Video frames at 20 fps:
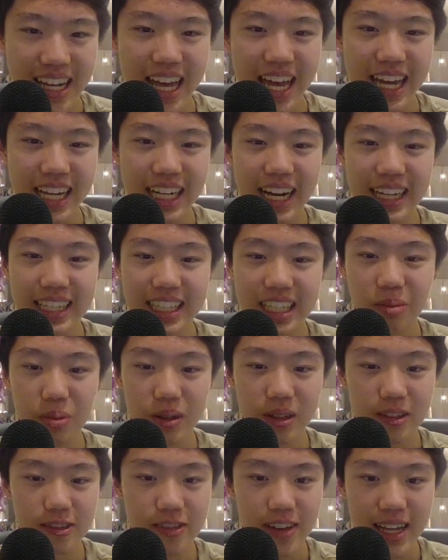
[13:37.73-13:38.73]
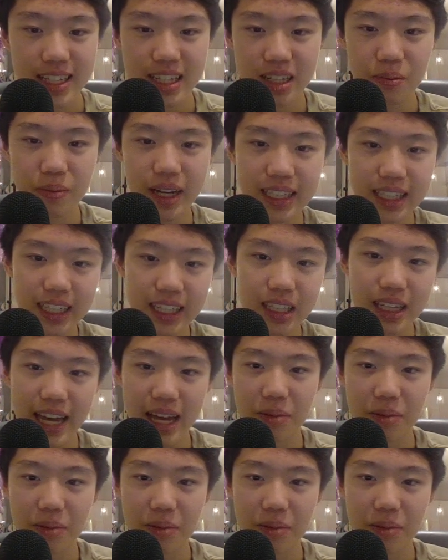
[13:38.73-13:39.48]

and I keep advancing my king,